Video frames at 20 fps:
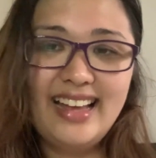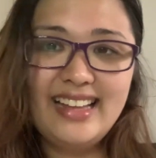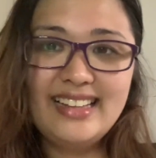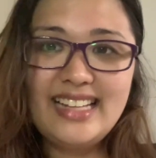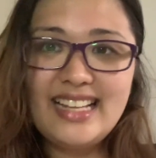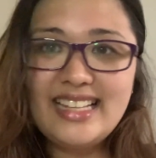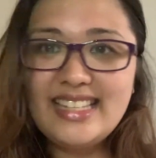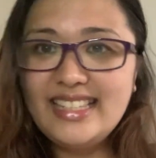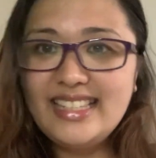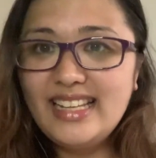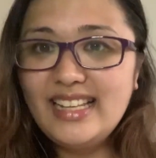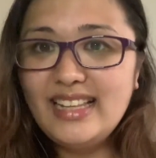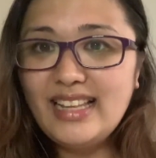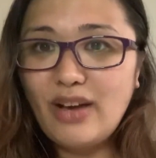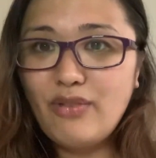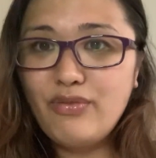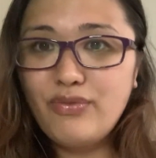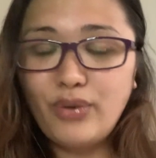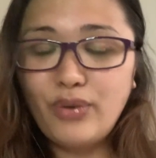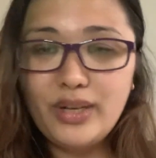That's still
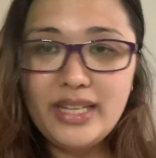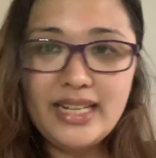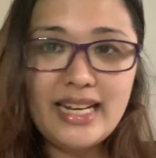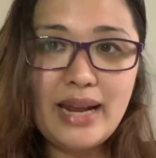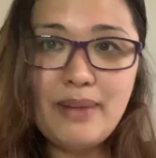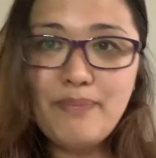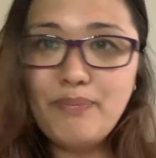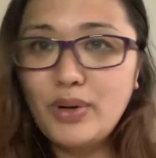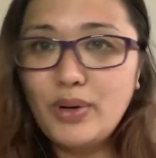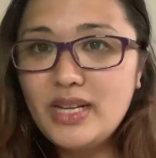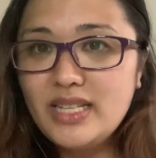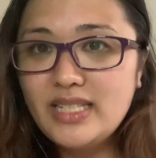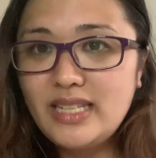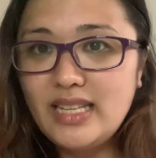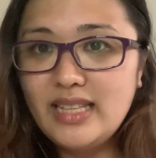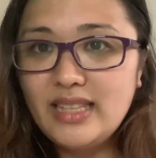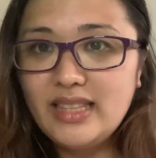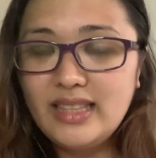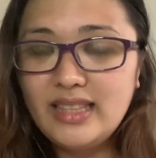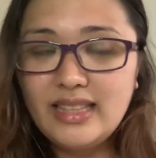a
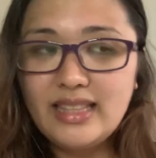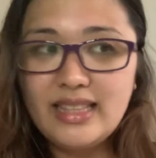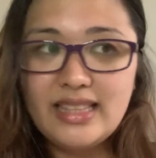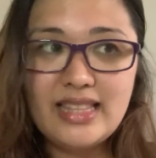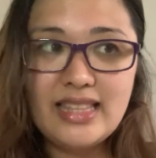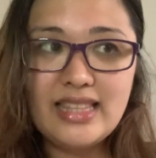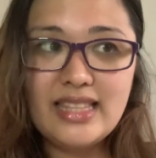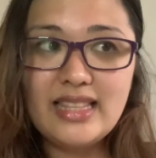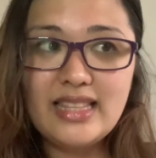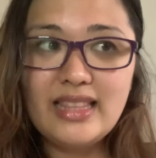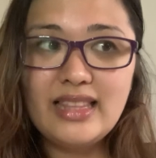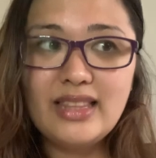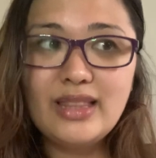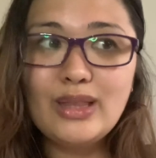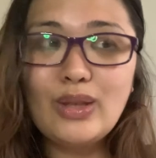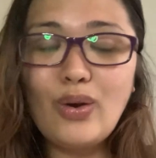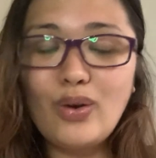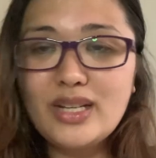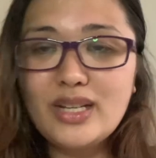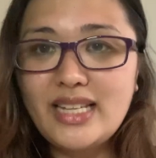49%
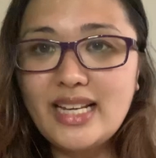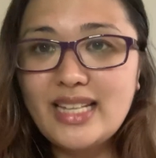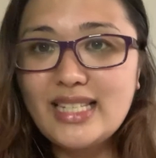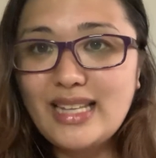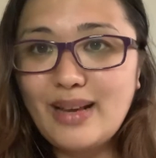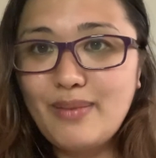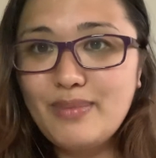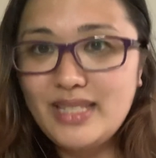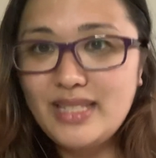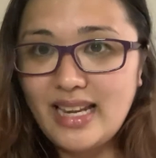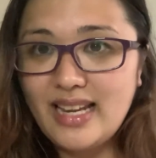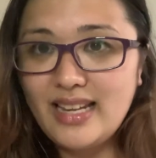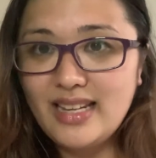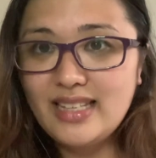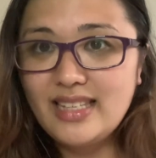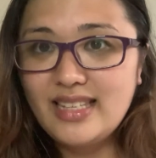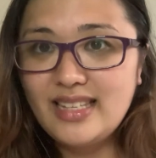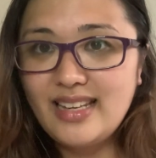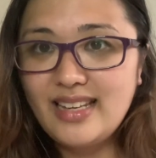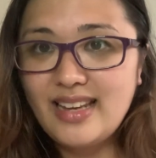toxic
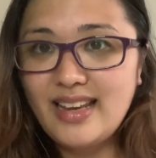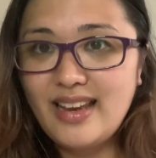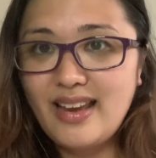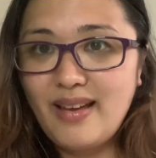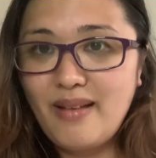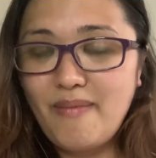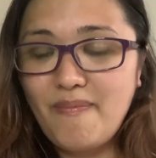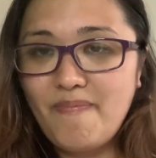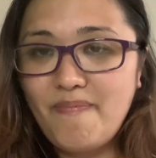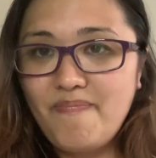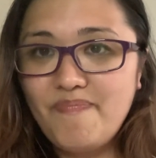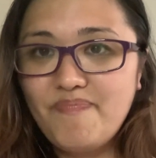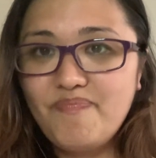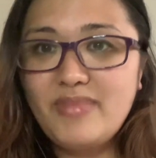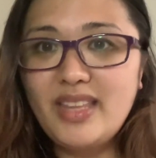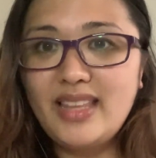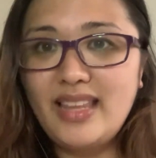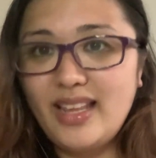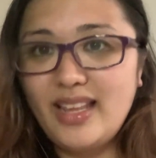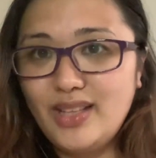substance
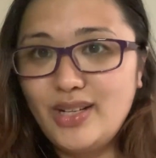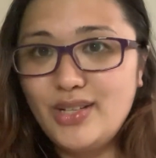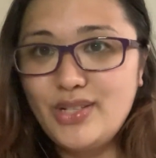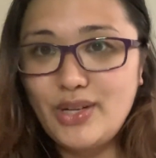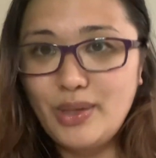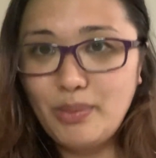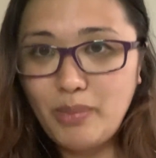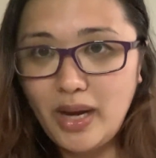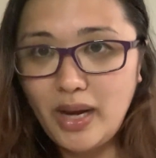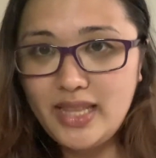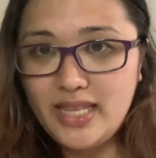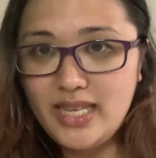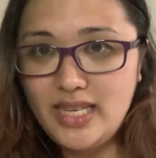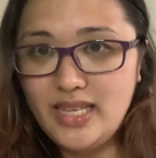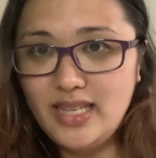that enters your body,